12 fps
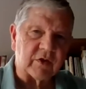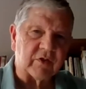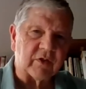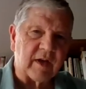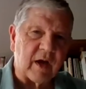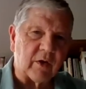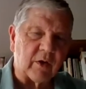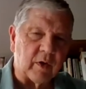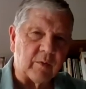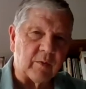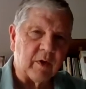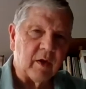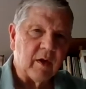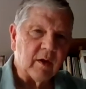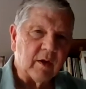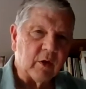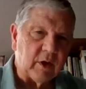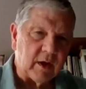are now going
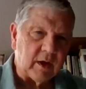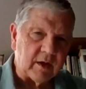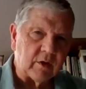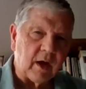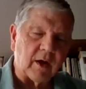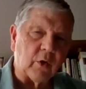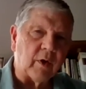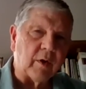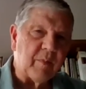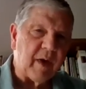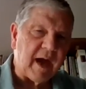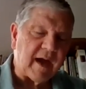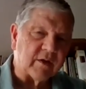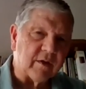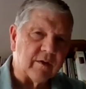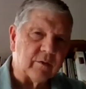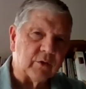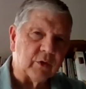back
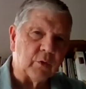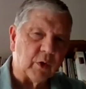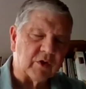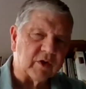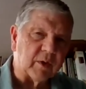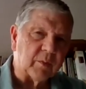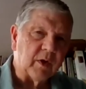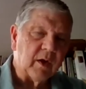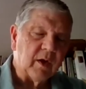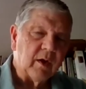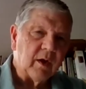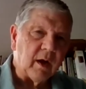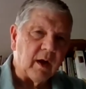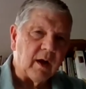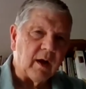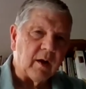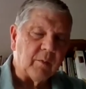to worship. When